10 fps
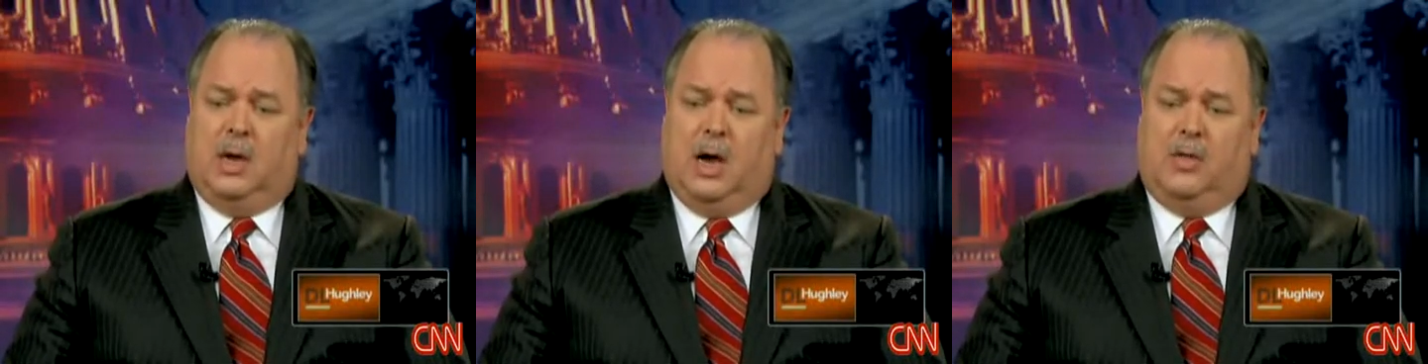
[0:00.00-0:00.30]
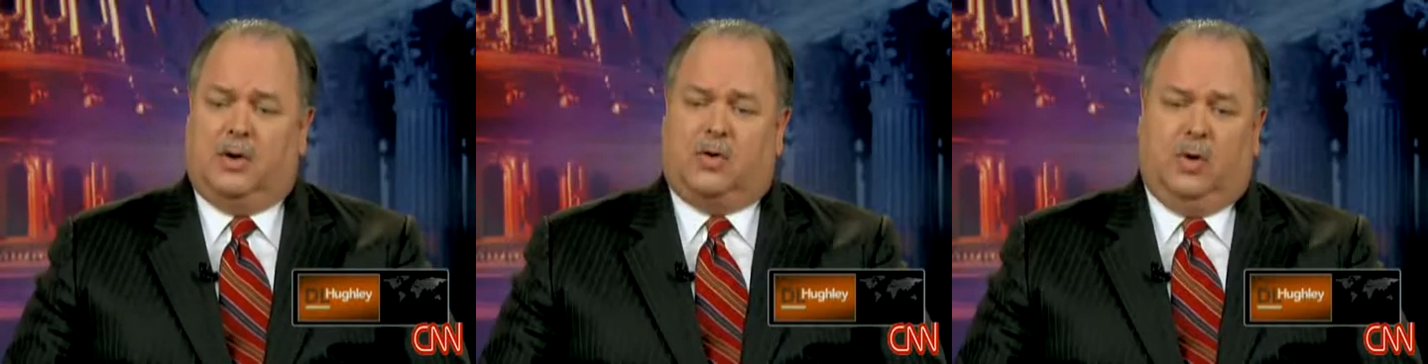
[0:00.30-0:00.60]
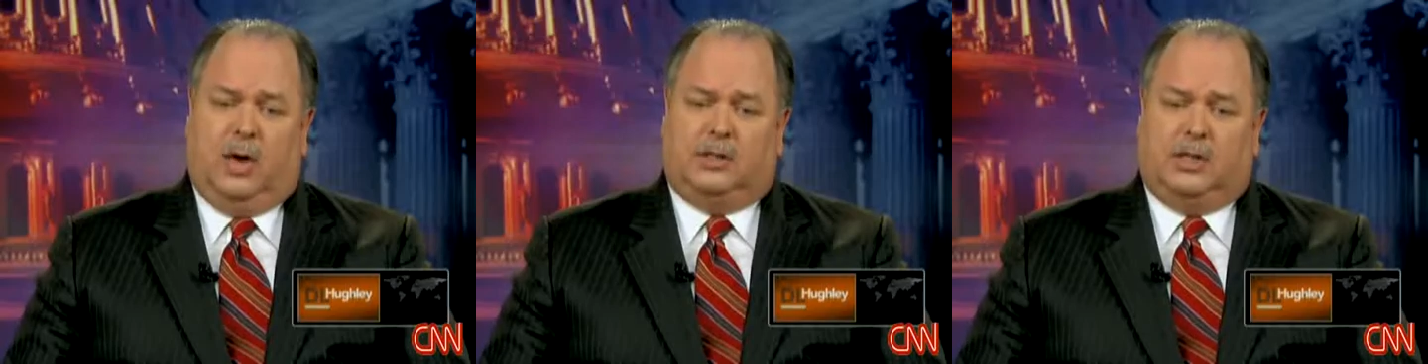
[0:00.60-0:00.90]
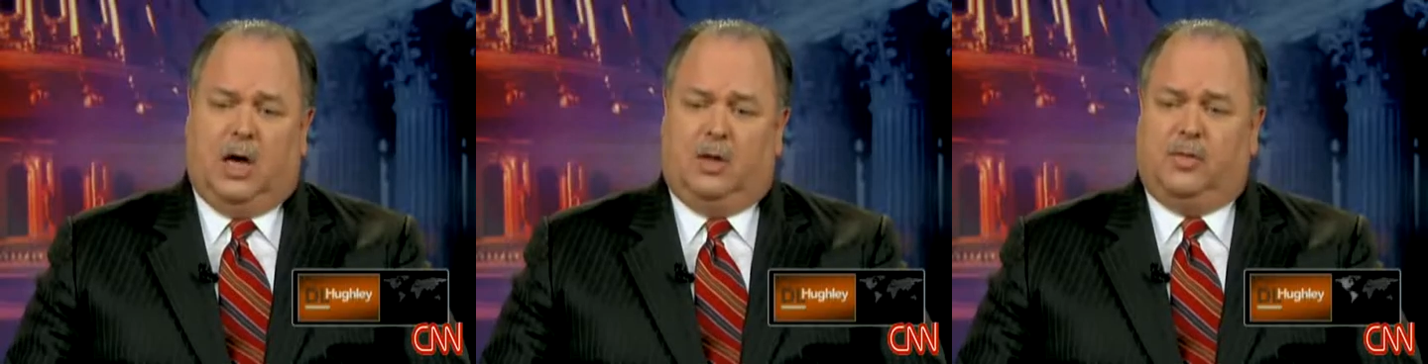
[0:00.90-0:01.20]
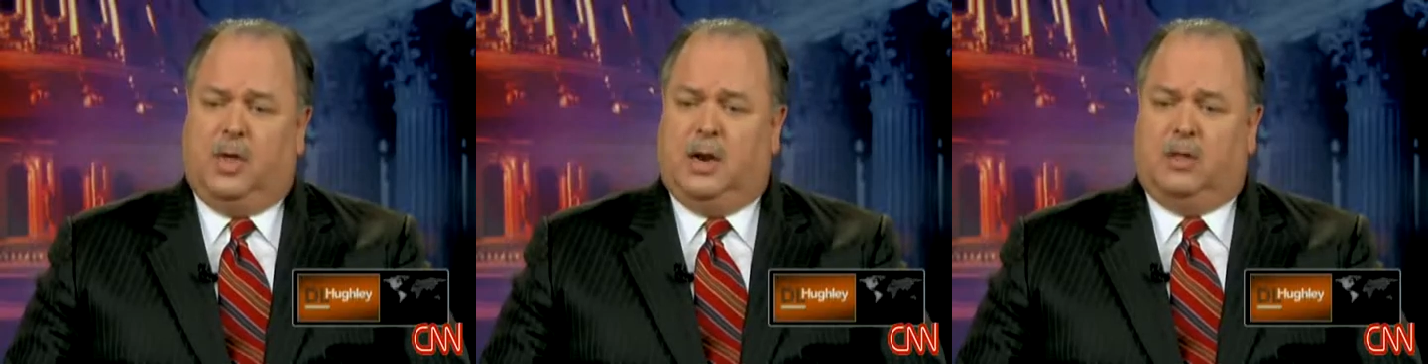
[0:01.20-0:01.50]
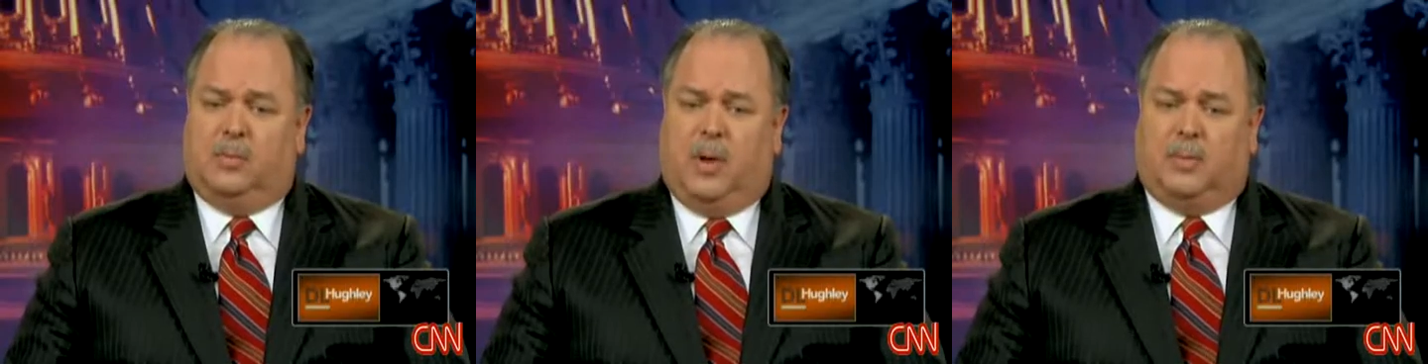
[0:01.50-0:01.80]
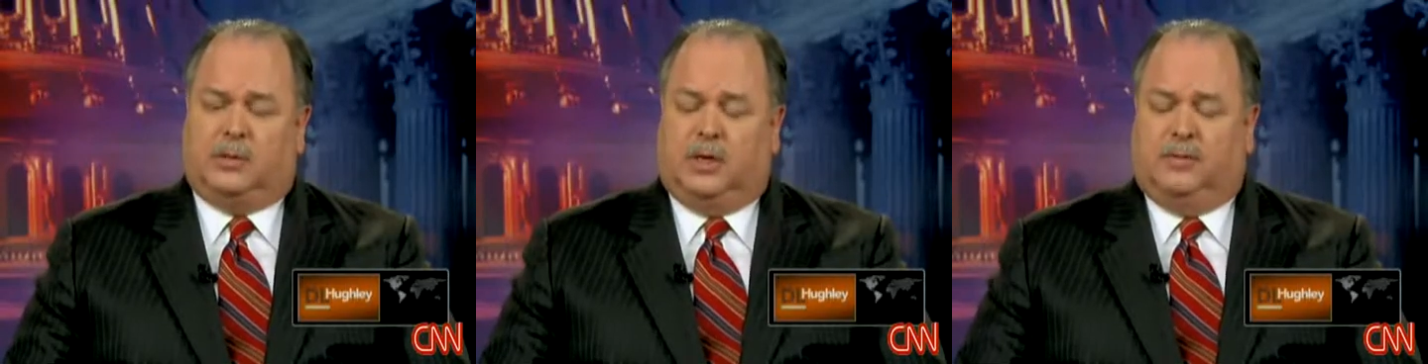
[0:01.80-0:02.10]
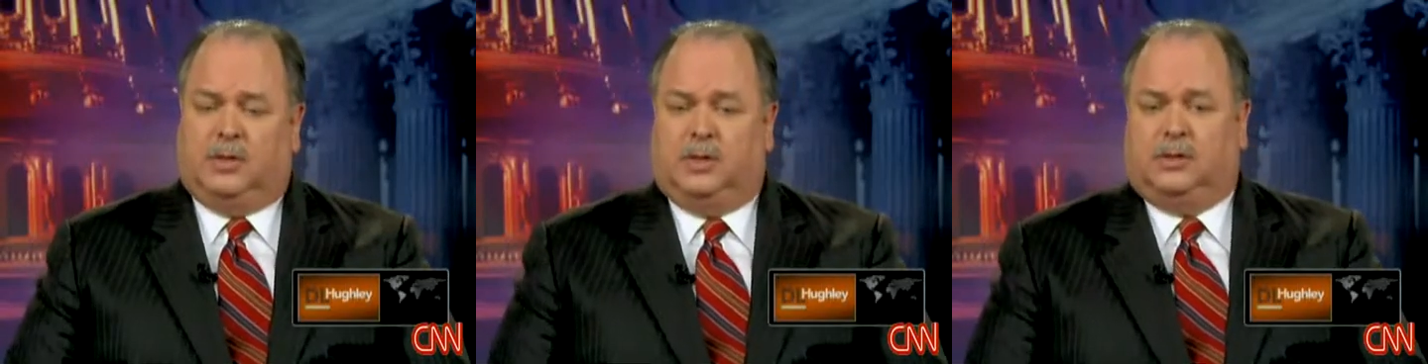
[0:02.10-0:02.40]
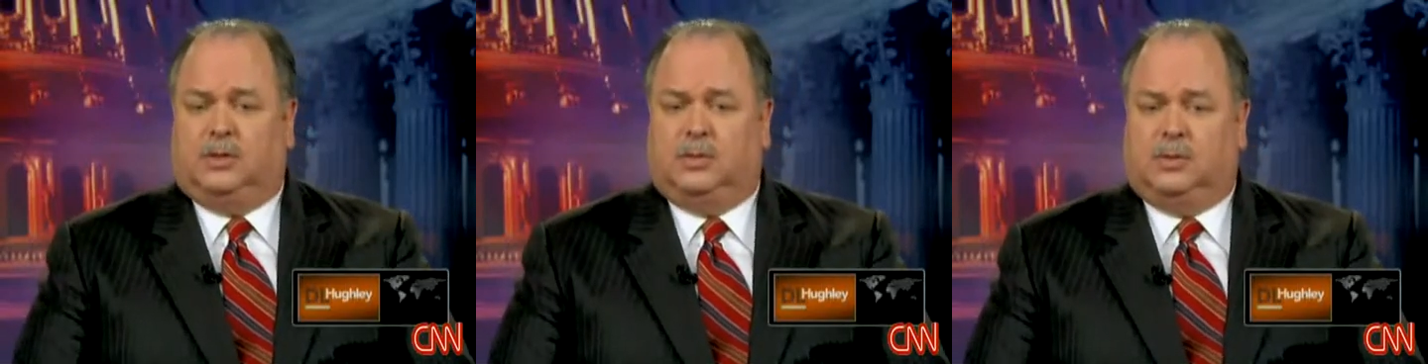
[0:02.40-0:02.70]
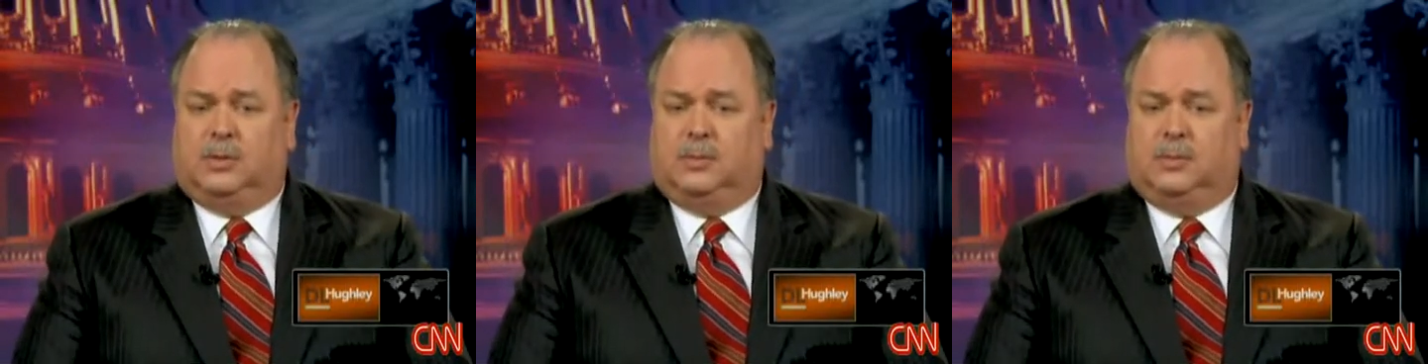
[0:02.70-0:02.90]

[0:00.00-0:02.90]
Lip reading: that creates health and other public safety issues?